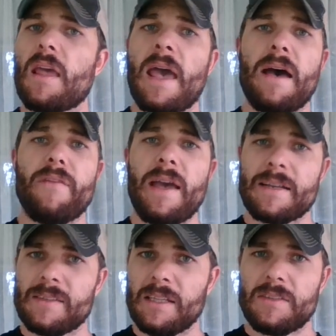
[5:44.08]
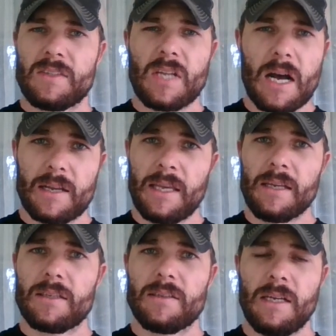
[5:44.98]
have excellent stocking
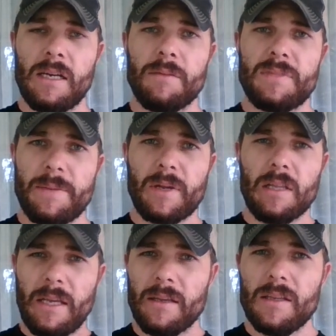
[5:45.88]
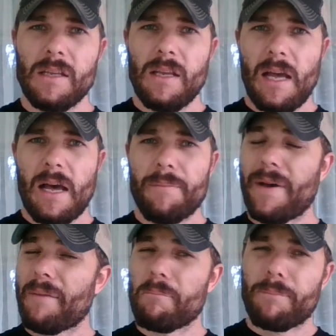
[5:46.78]
uh, typically. Um,
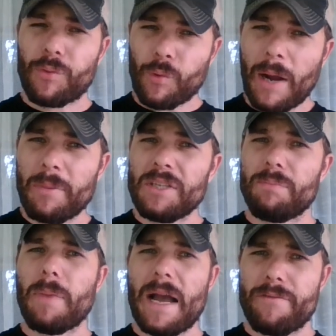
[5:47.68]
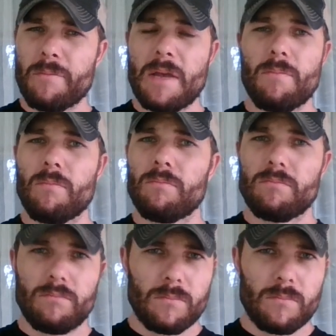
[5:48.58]
probably buy from them